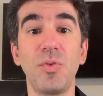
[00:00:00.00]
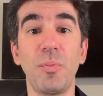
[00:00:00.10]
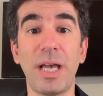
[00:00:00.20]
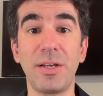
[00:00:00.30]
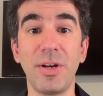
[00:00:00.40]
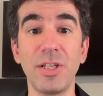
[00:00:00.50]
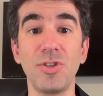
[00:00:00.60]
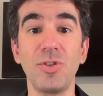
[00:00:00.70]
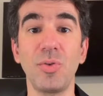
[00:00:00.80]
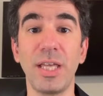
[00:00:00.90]
for
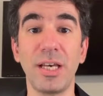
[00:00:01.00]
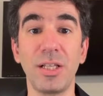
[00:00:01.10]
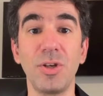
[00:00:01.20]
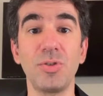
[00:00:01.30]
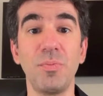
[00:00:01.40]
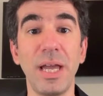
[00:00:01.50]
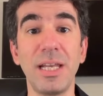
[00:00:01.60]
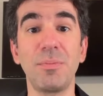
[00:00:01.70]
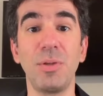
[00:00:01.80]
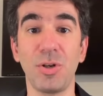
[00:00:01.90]
migration to the enclosed
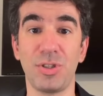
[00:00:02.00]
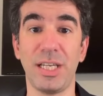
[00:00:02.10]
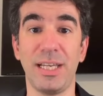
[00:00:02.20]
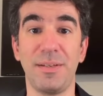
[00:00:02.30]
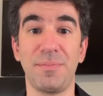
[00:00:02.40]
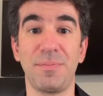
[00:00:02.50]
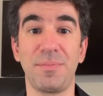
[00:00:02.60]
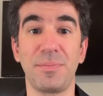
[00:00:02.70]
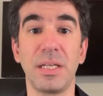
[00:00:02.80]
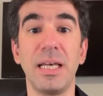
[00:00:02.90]
mainnet blockchain.
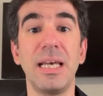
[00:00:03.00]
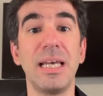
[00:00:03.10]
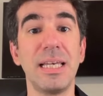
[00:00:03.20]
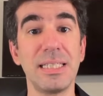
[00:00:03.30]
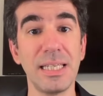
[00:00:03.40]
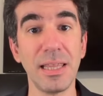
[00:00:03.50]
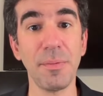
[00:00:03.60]
See the